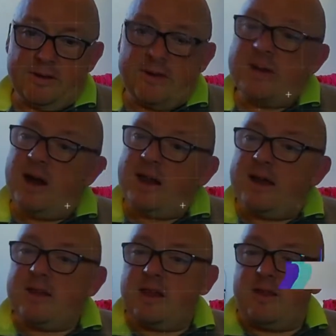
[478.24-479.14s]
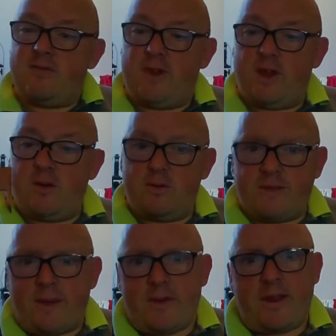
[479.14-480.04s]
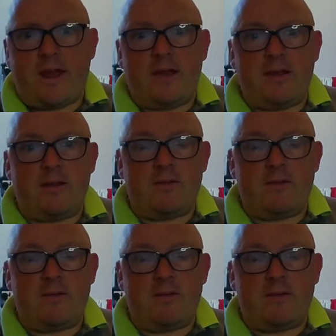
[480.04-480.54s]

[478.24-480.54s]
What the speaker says: I'll add it in the videos now and again